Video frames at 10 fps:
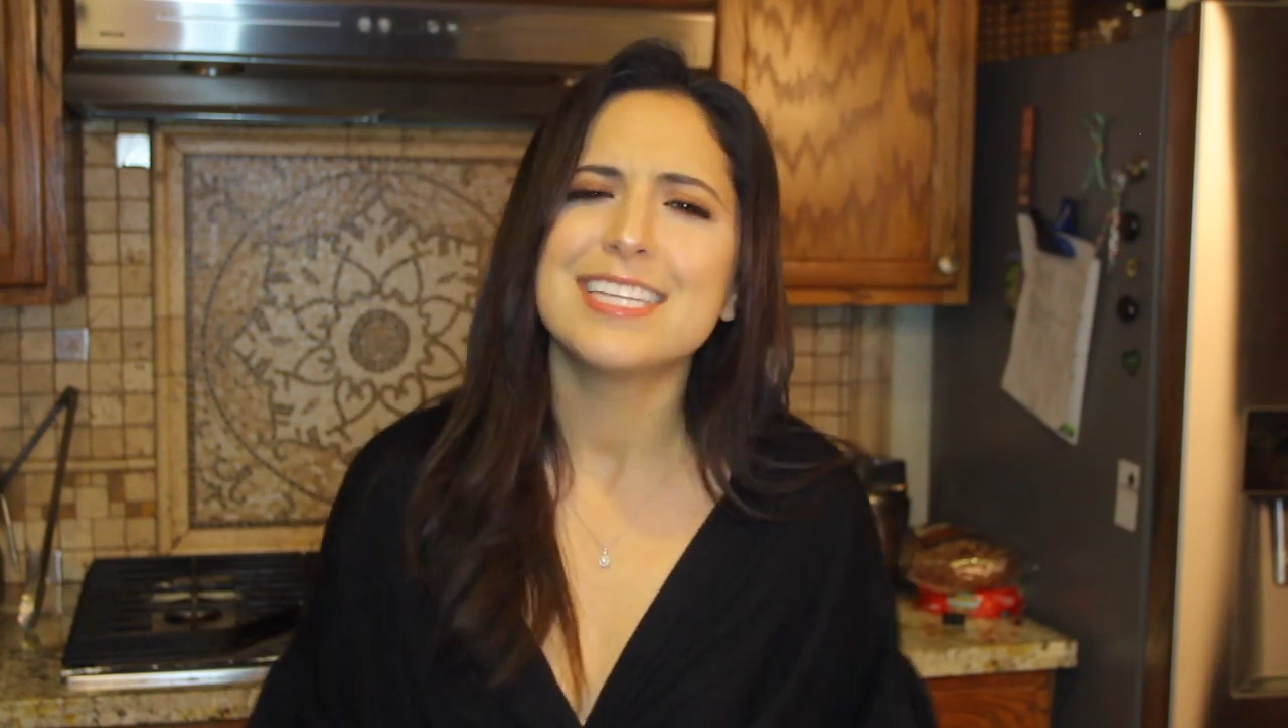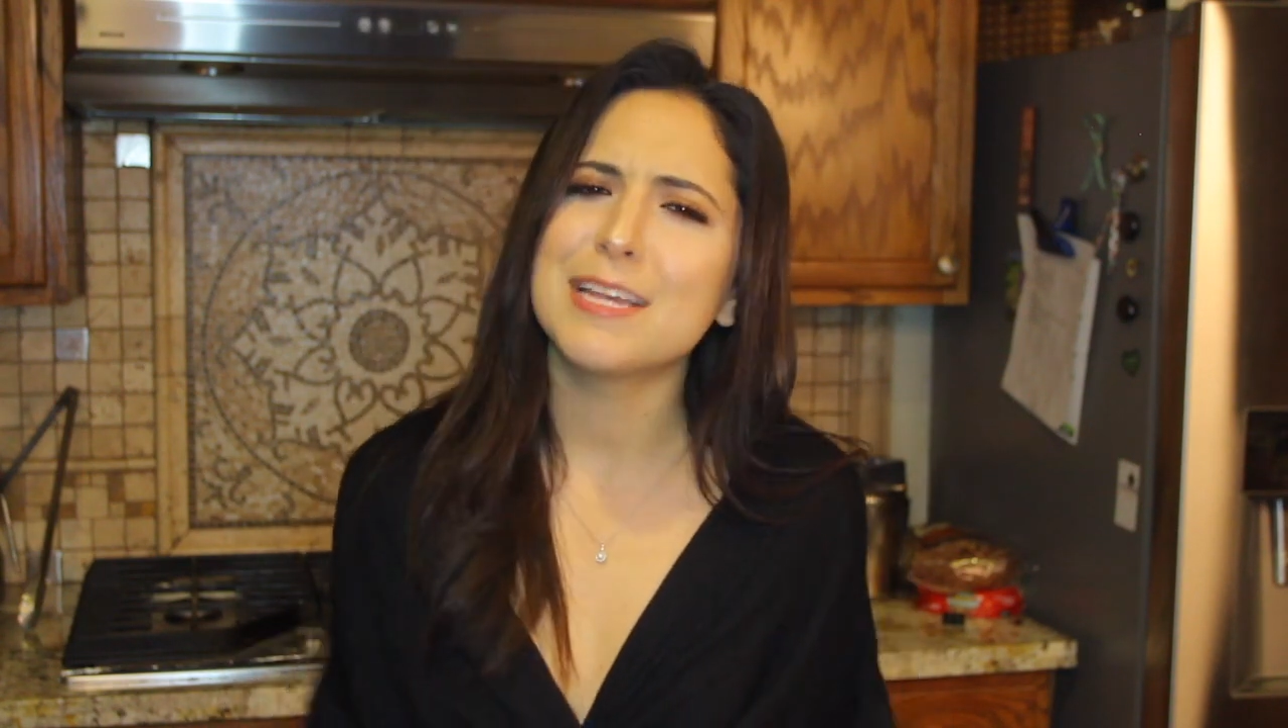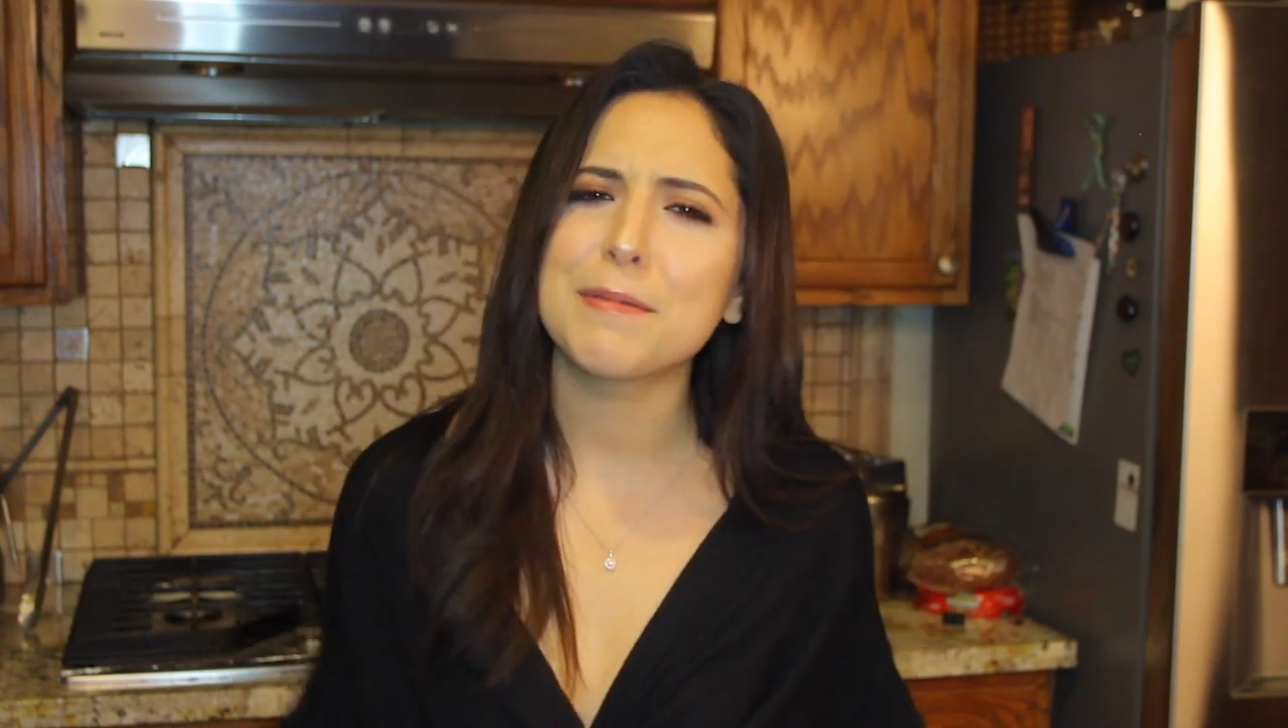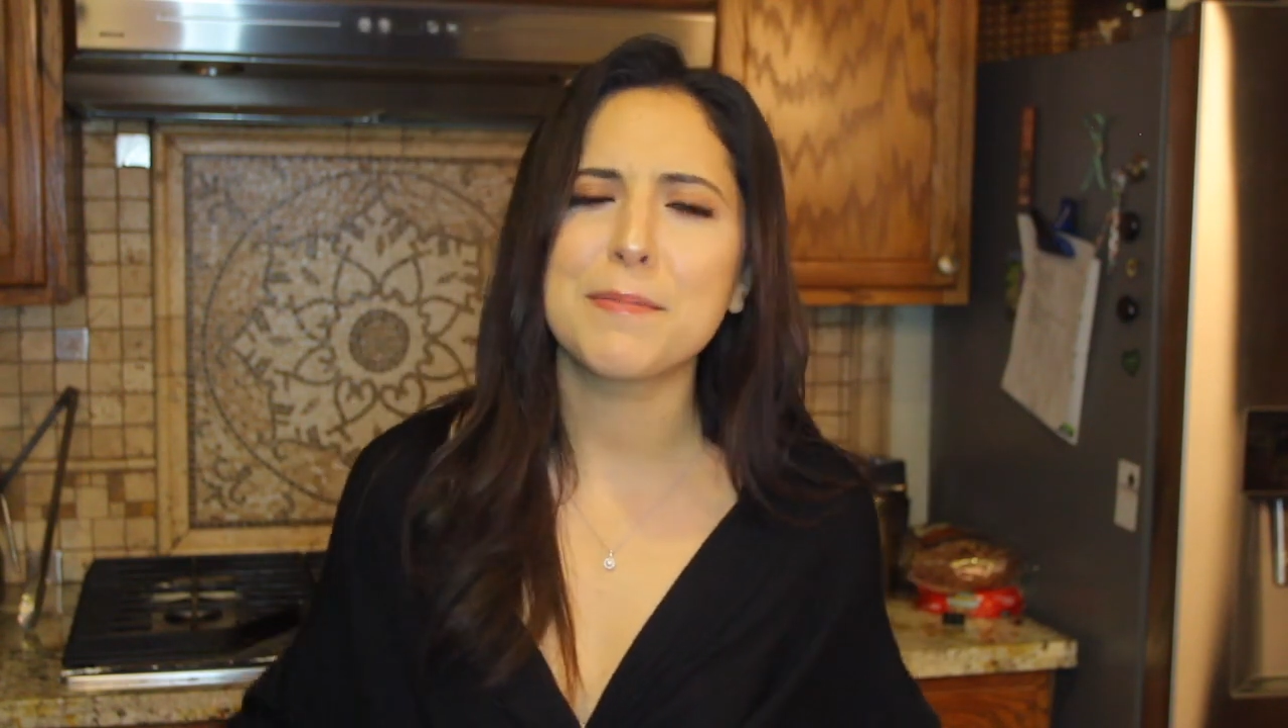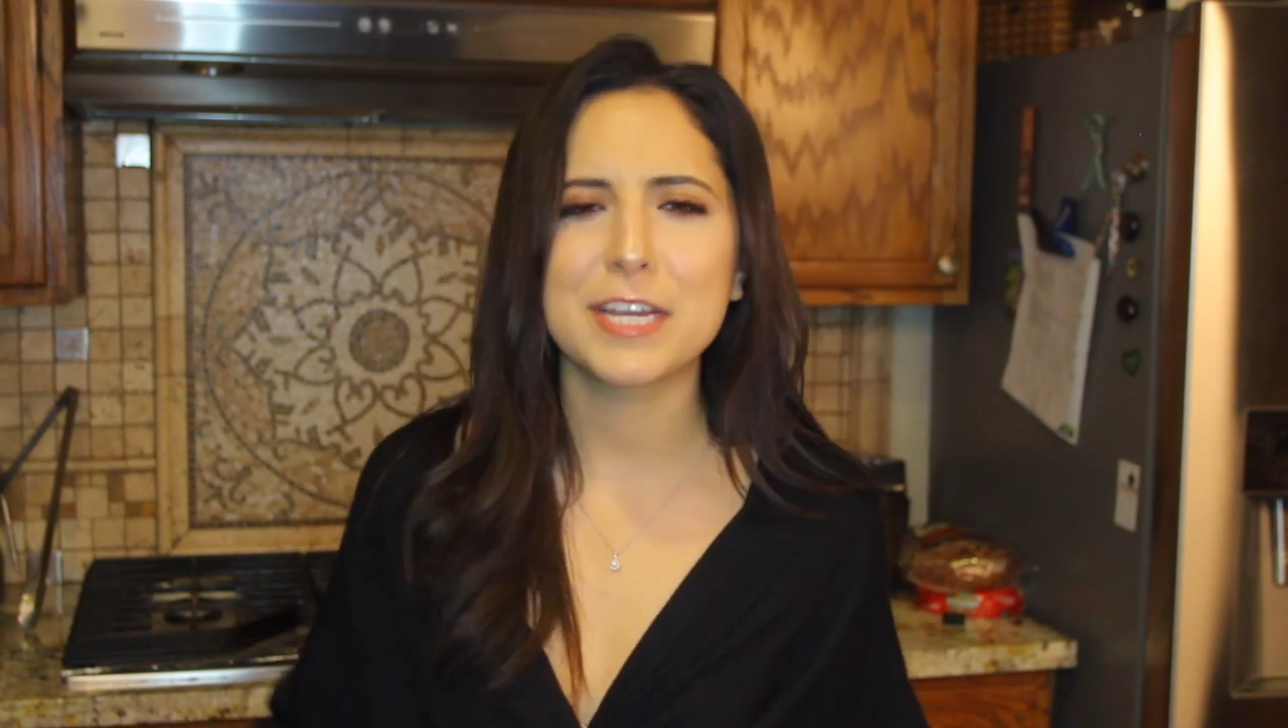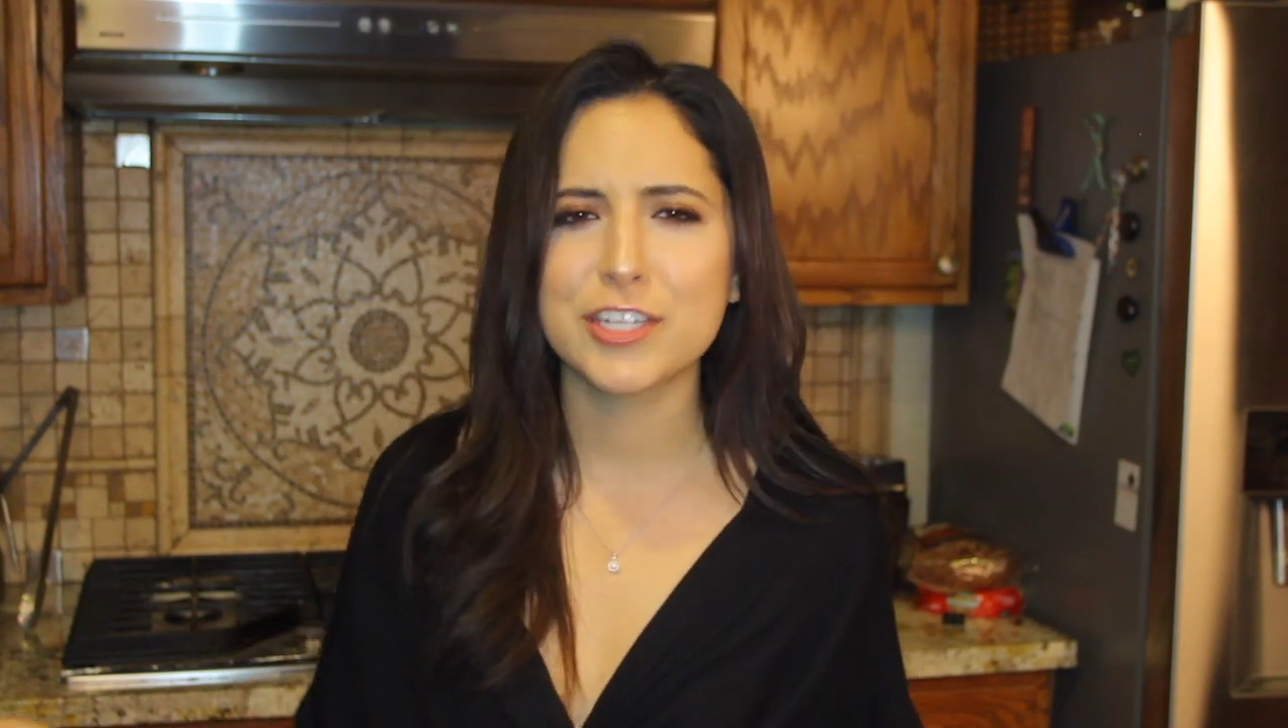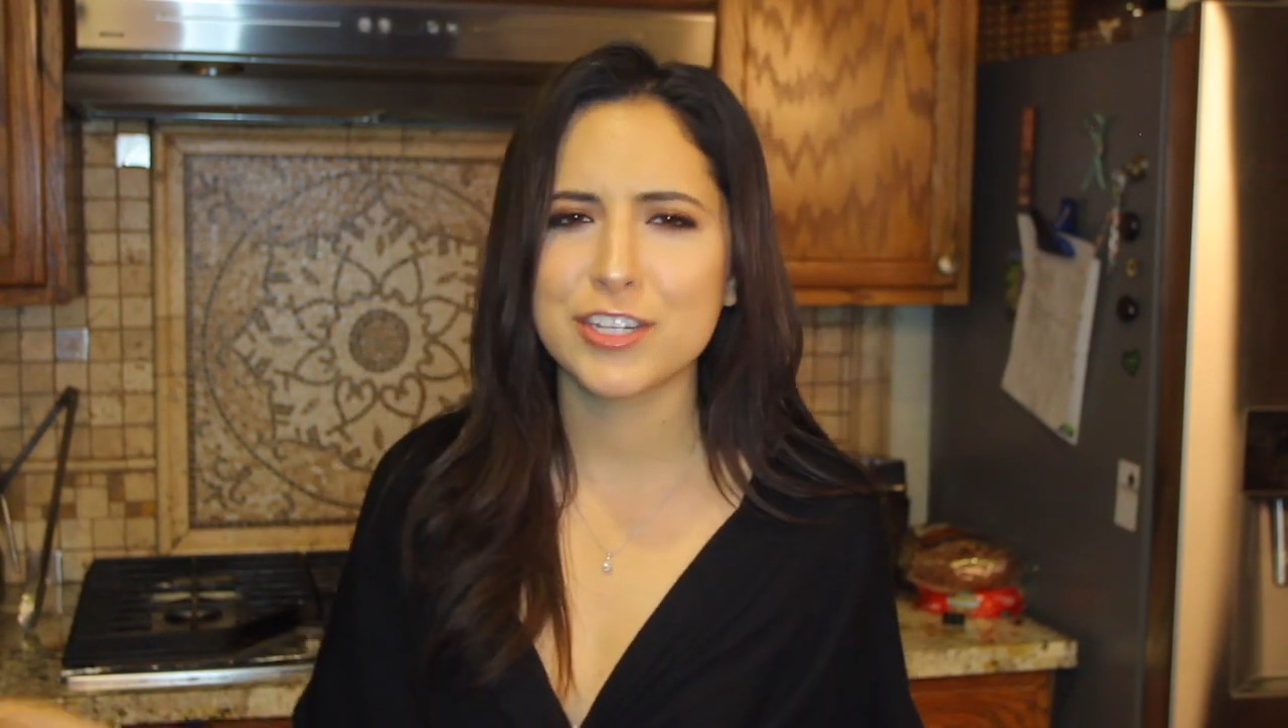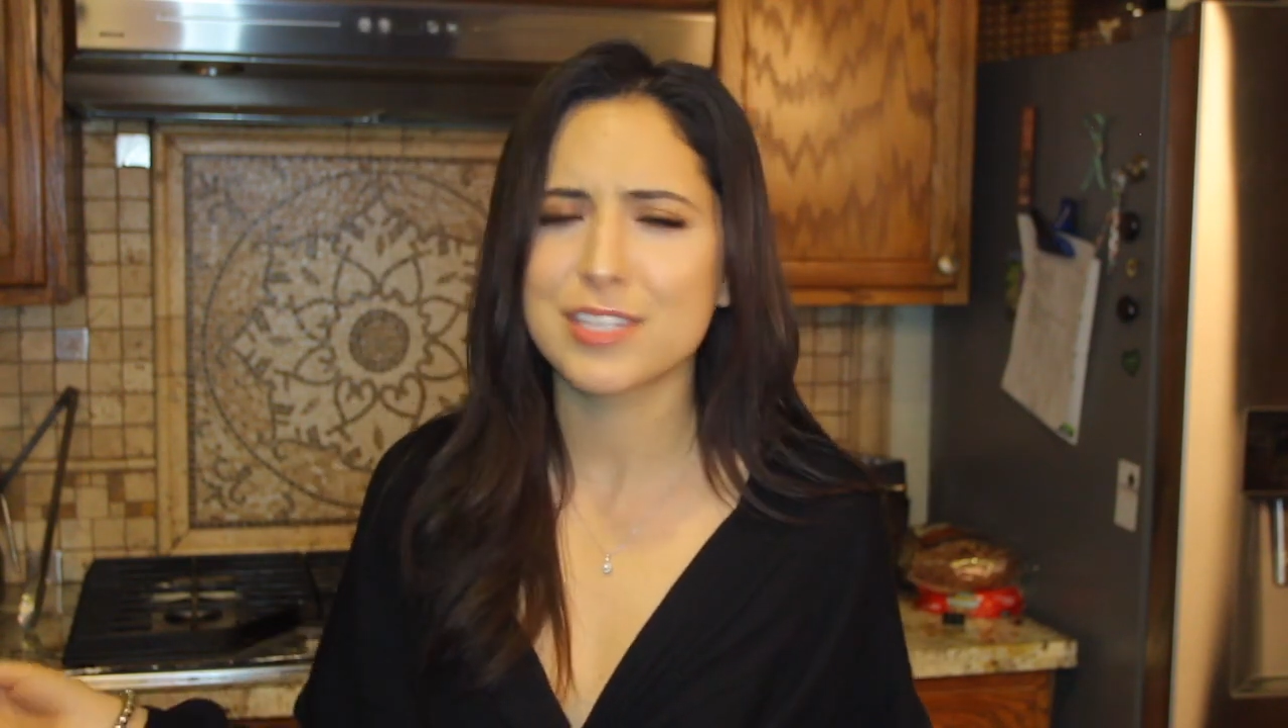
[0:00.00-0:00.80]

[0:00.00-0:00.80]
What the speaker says: Send me pictures